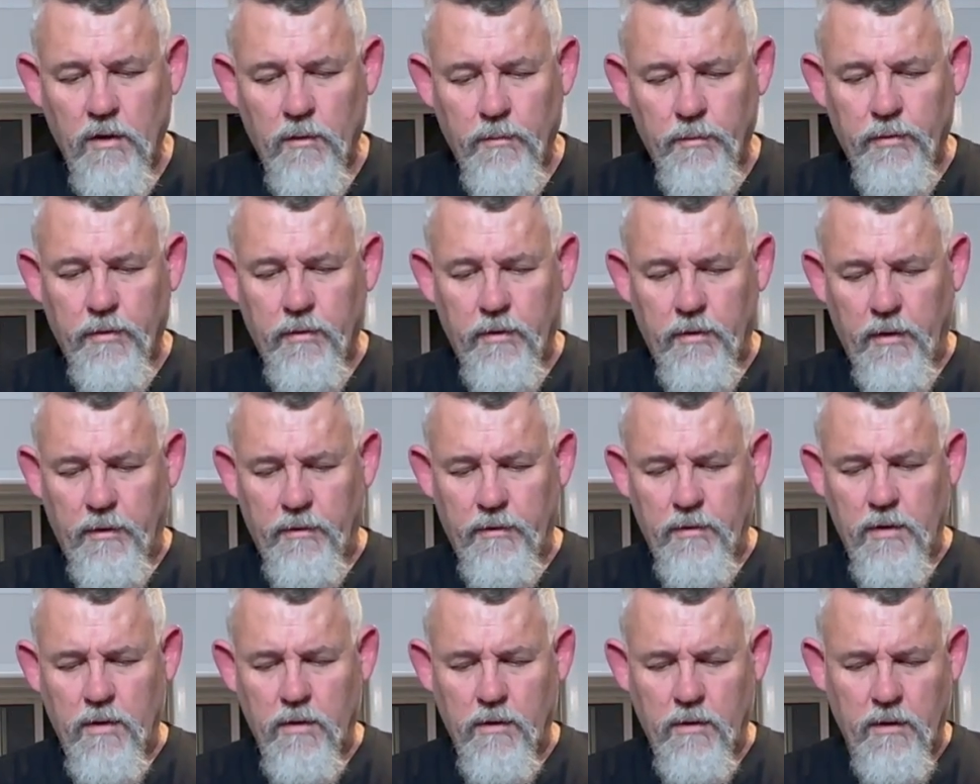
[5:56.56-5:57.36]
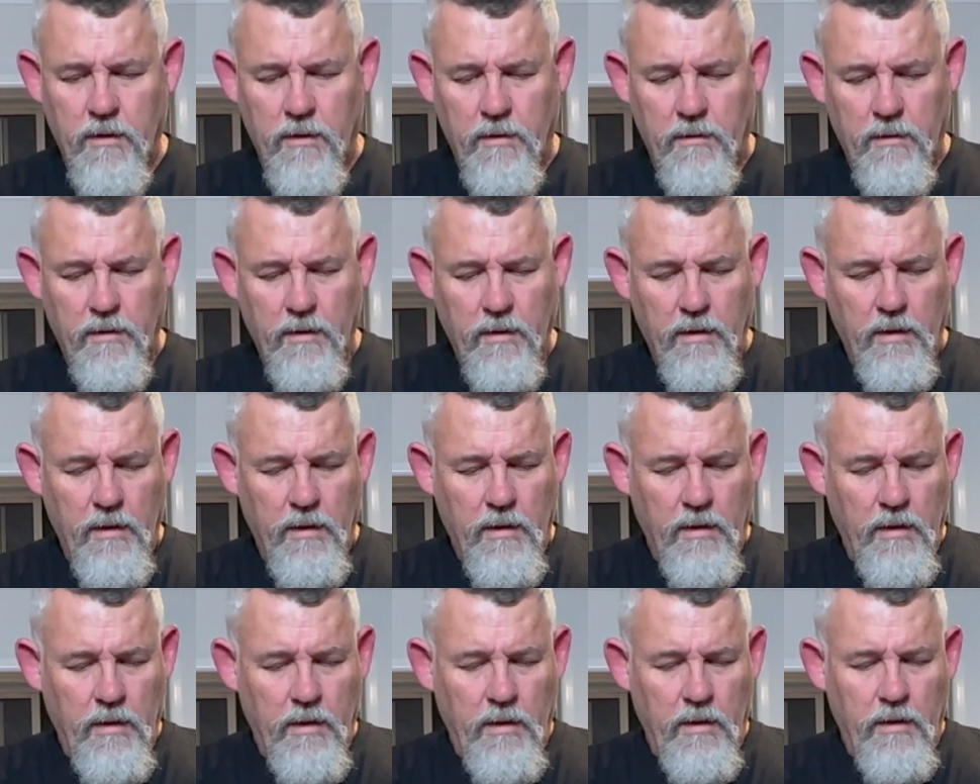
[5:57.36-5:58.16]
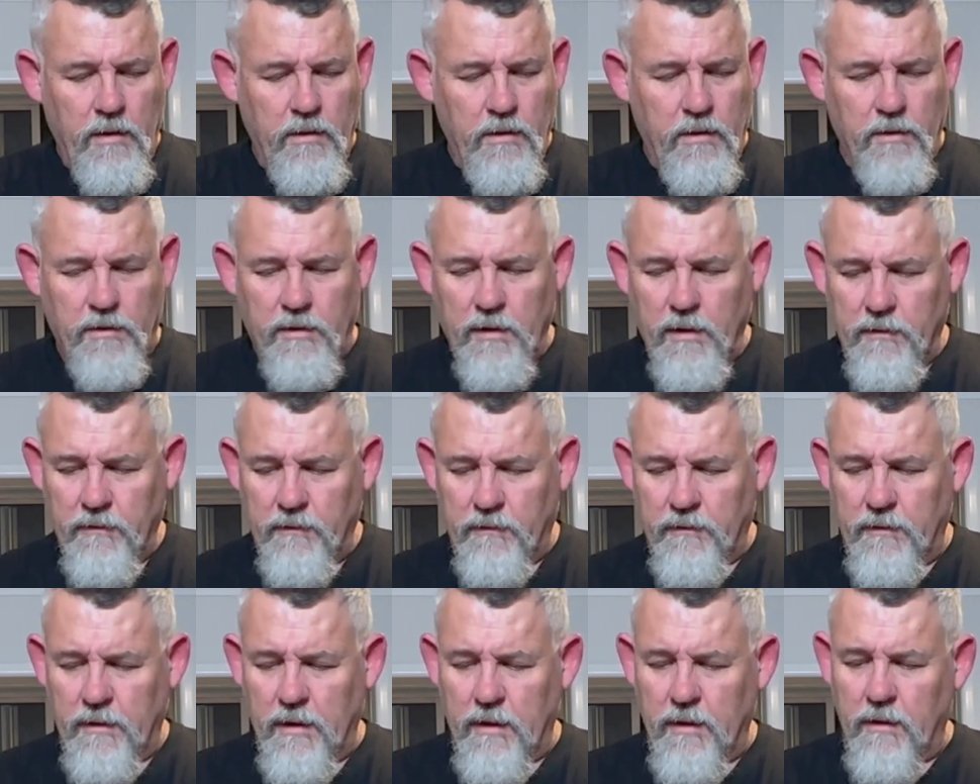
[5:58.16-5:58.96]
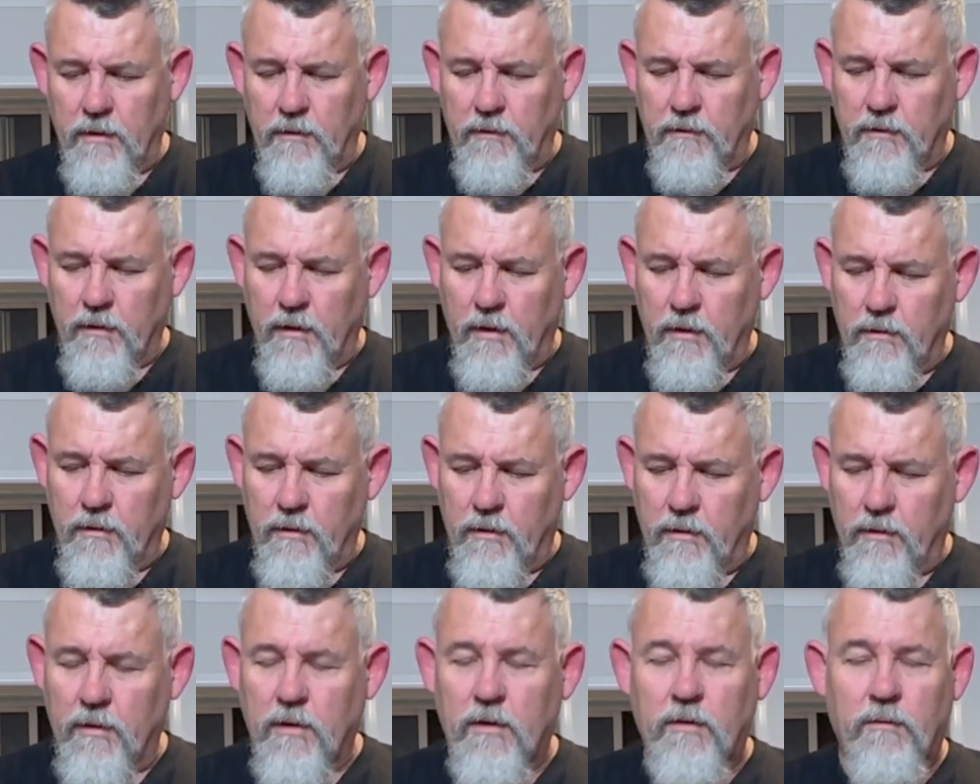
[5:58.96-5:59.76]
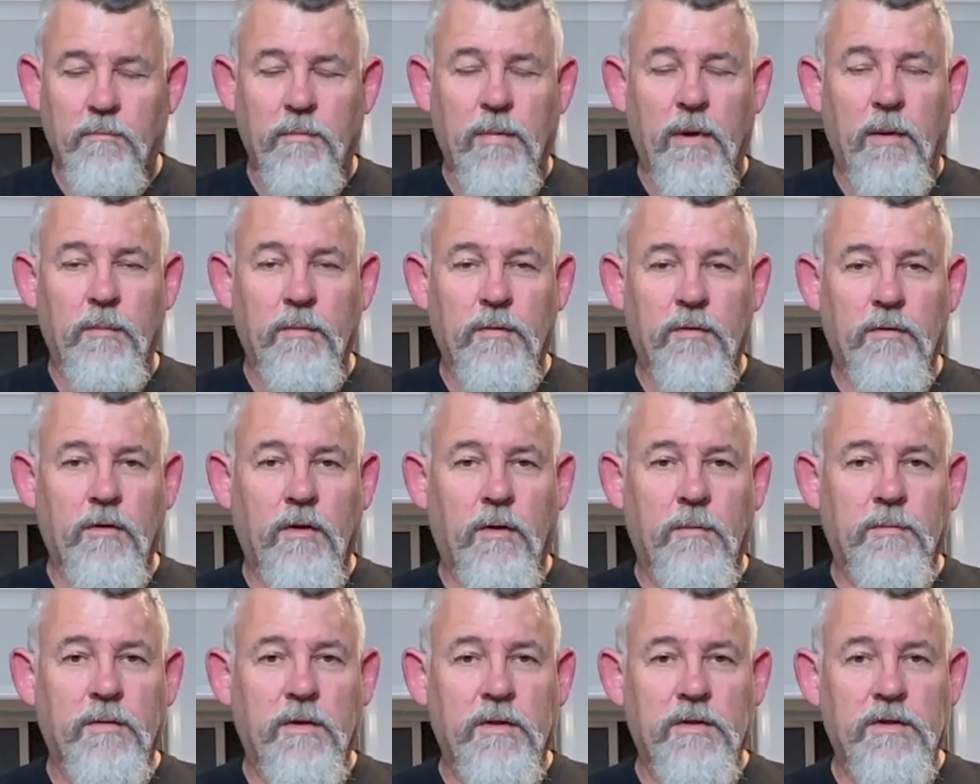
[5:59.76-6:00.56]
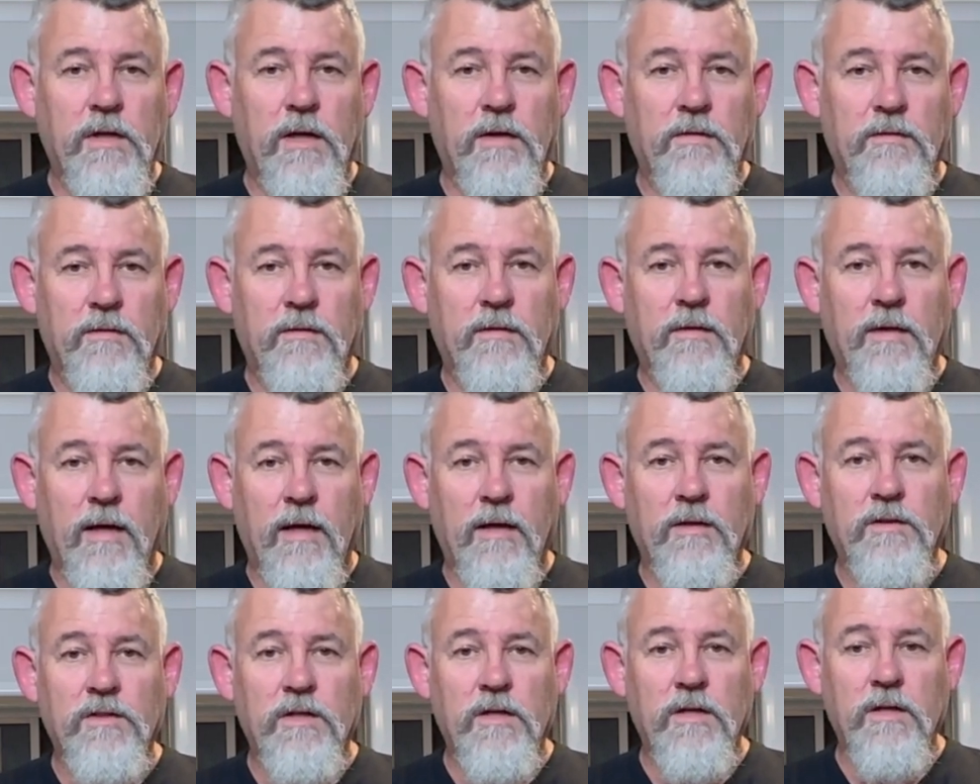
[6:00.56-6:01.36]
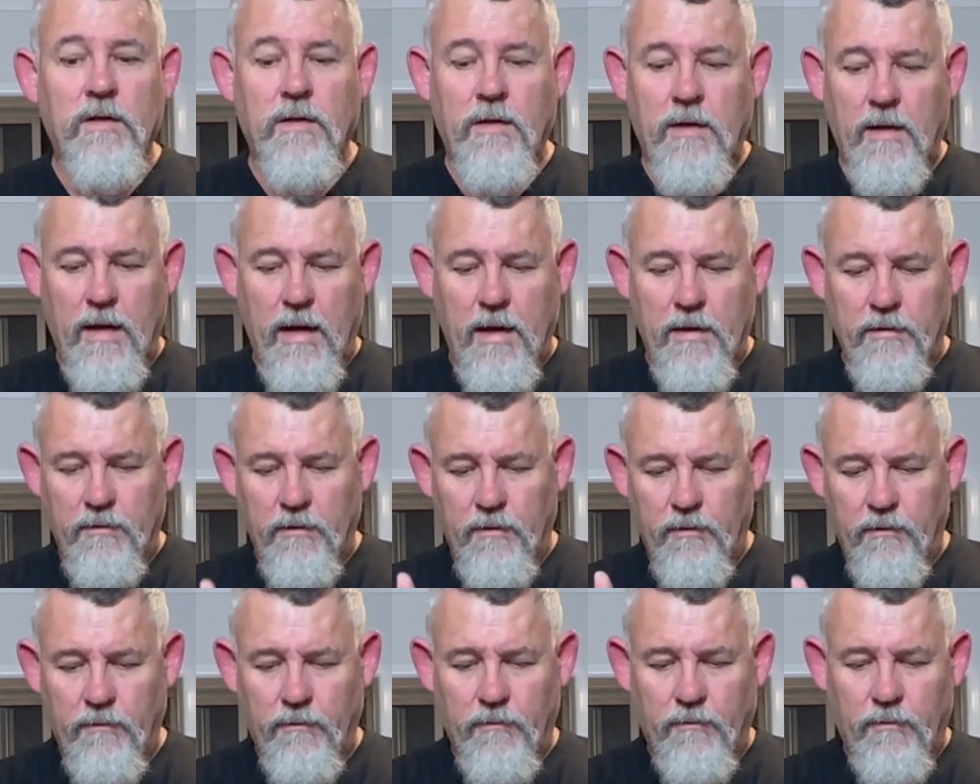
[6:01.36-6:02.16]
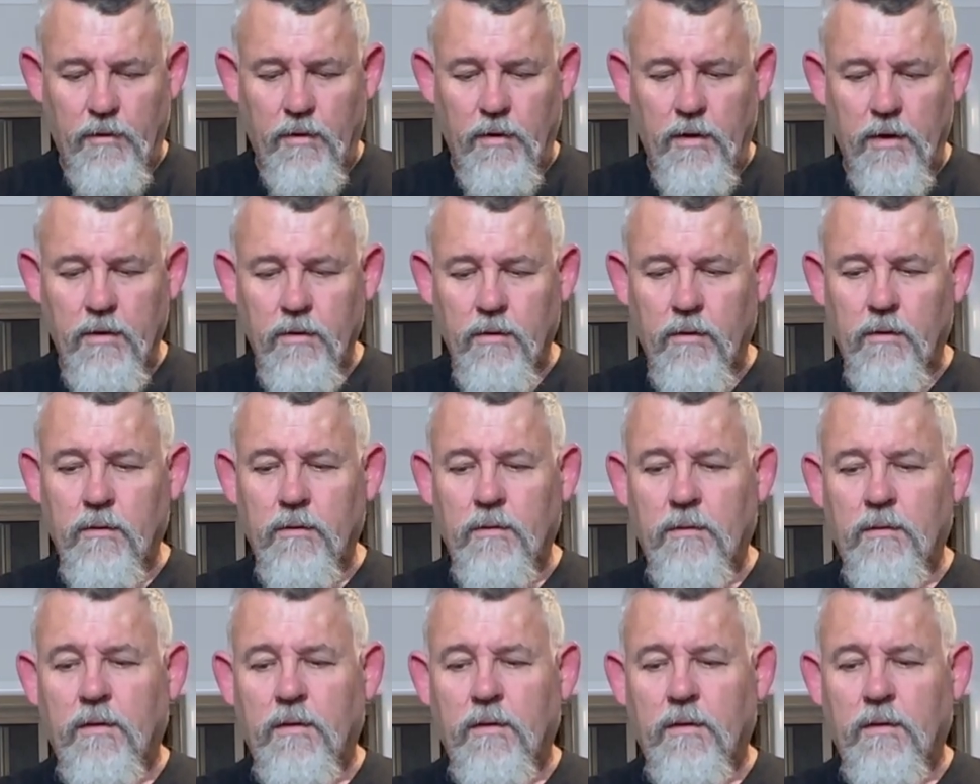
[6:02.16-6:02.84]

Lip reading: the unit, you just set it so that these bump stops are just touching as it's vertical,